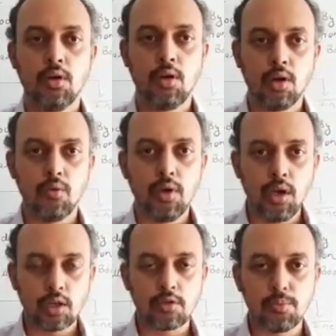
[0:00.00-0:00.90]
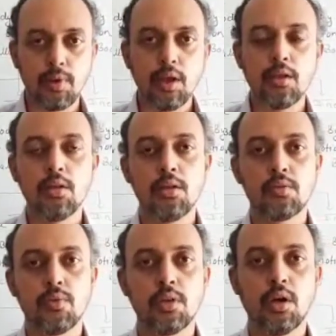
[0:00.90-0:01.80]
Now we will explain
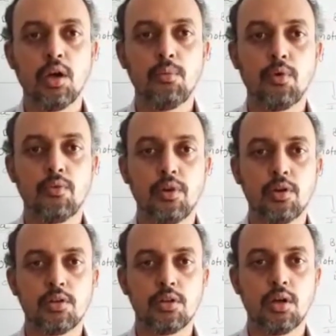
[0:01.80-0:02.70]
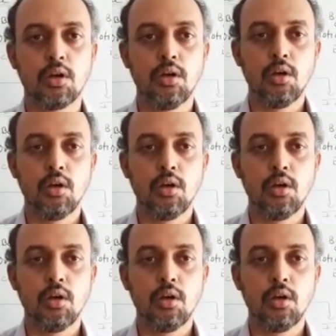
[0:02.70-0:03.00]
this with the help of inertia.